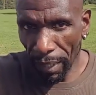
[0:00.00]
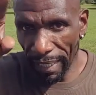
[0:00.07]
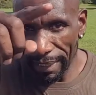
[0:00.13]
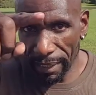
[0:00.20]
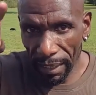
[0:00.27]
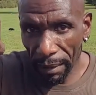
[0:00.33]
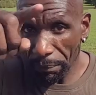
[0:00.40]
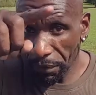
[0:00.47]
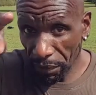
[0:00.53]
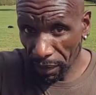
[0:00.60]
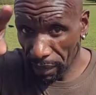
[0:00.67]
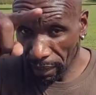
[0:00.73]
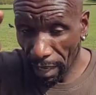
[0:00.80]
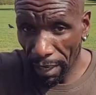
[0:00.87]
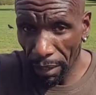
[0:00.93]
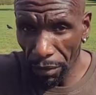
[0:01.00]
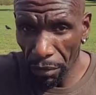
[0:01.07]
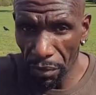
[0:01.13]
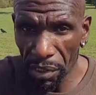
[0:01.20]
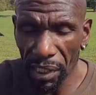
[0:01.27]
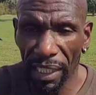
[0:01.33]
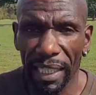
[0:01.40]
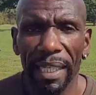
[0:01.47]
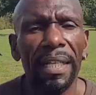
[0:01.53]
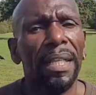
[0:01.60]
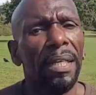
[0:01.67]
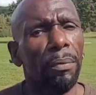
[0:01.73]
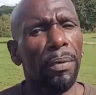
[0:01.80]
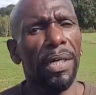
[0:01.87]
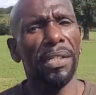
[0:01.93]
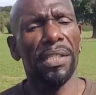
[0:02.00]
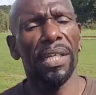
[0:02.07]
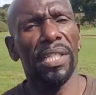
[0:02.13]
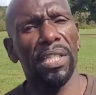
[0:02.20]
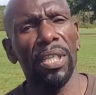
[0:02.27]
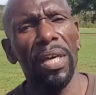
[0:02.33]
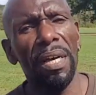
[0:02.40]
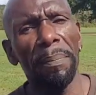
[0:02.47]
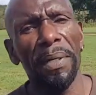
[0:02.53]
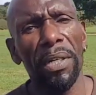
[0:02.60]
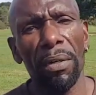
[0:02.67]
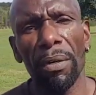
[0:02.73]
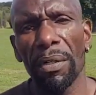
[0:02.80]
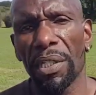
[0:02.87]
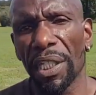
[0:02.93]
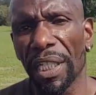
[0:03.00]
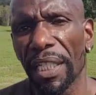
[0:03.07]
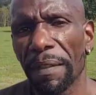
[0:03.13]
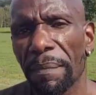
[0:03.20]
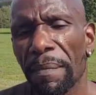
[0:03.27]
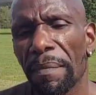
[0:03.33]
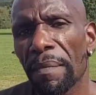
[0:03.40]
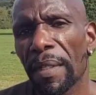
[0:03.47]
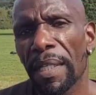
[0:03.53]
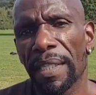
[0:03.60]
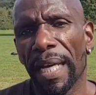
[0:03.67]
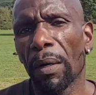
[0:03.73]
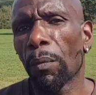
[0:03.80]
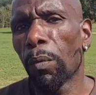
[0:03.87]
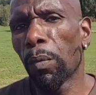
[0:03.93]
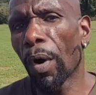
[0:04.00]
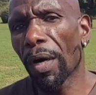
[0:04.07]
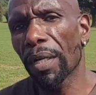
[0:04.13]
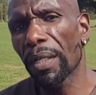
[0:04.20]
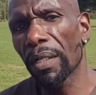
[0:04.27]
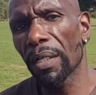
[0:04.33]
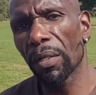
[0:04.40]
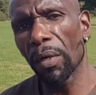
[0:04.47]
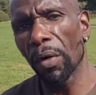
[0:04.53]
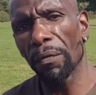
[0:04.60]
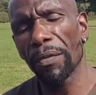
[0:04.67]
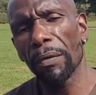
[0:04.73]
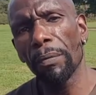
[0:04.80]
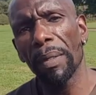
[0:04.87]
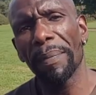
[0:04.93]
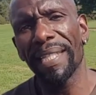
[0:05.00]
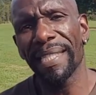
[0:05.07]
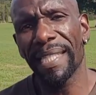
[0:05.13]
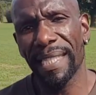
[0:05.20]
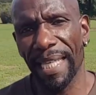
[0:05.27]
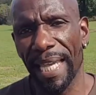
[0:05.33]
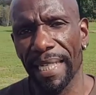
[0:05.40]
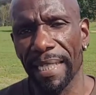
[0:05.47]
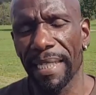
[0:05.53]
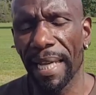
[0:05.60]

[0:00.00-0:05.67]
in terms of the title you see, was a terminology that one of the women said.